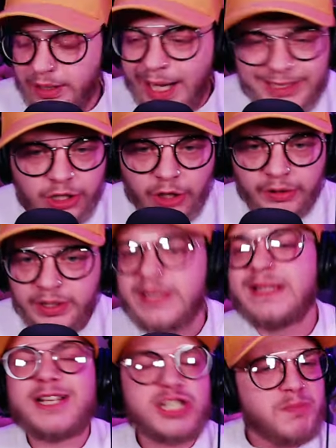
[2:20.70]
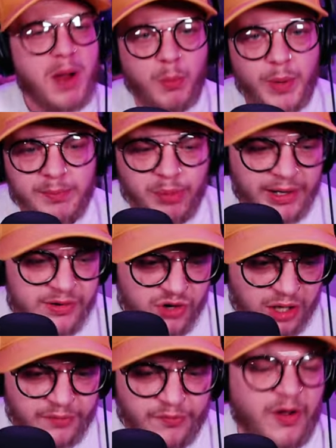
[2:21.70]
I don't know. This is my weird brain
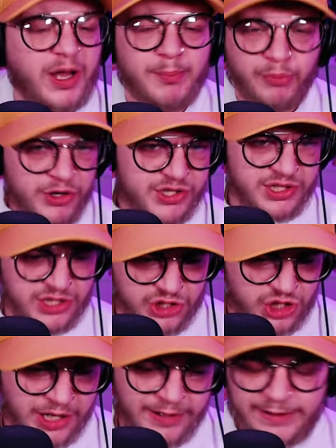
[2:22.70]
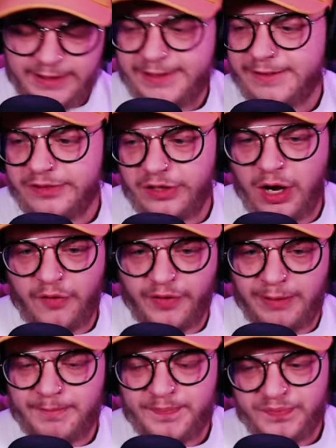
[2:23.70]
trying to fucking process this shit. Yeah, fam.